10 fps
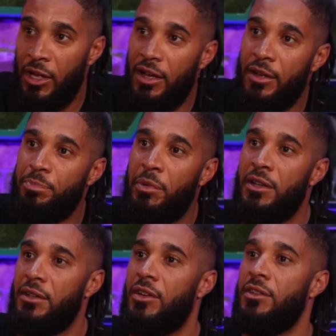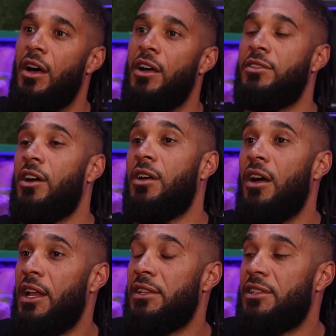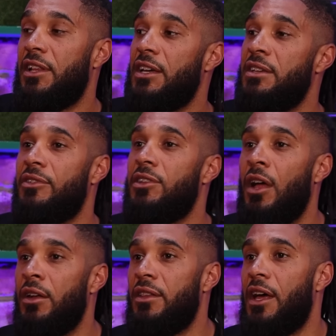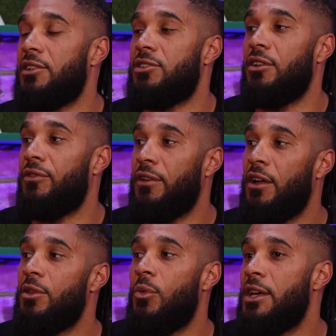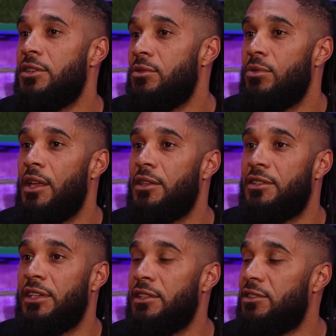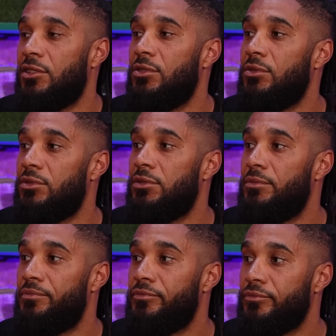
I'm not. I, I, I, I can't answer that either. None of that stuff. Like the way you eat the tentacles.